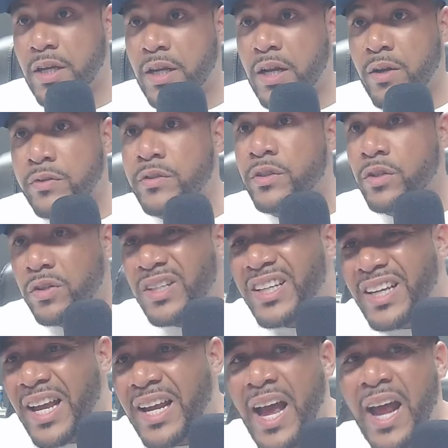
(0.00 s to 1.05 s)
I was, you know,
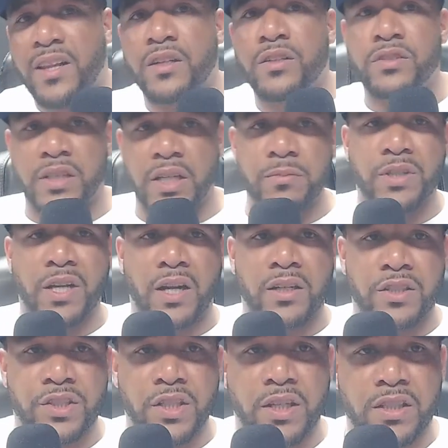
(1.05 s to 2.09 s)
got a little deep. Shout out to
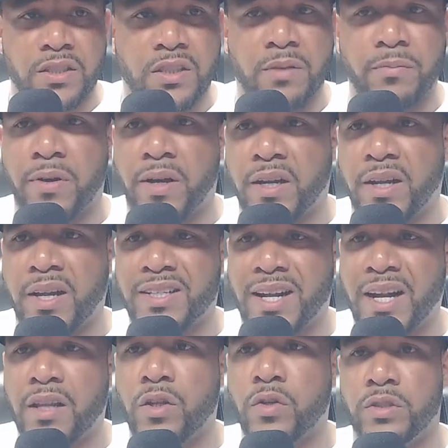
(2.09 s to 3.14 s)
Shit Gets Deep podcast. I got a
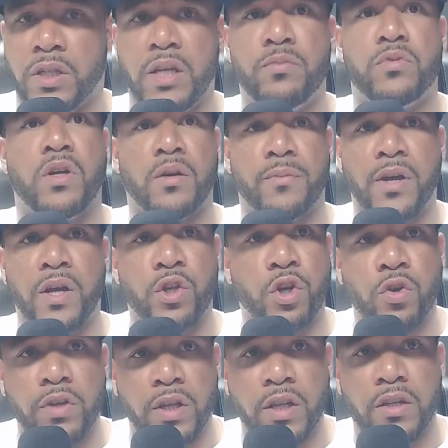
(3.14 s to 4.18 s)
little deep talking about you
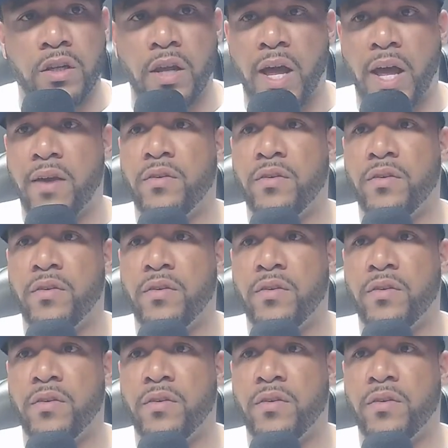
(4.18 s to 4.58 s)
don't need to have